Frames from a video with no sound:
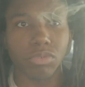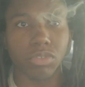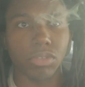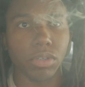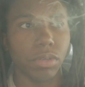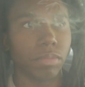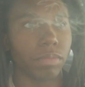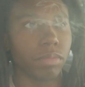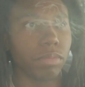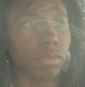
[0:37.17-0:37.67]

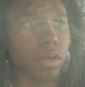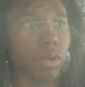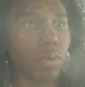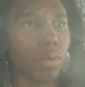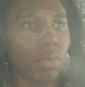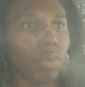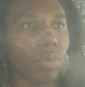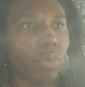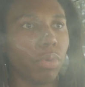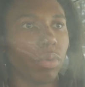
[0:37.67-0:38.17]
trip,
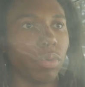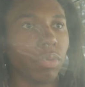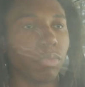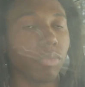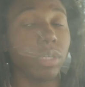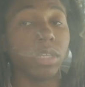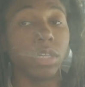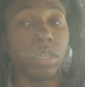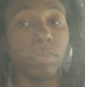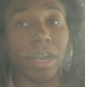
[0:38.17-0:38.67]

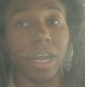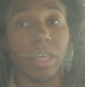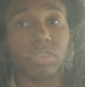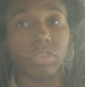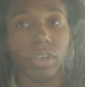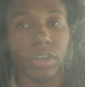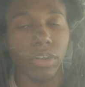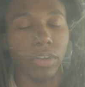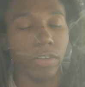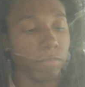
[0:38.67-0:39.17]
really my
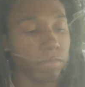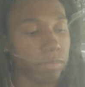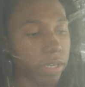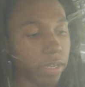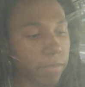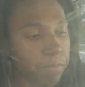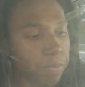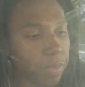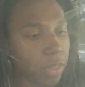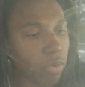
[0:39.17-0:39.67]
third, but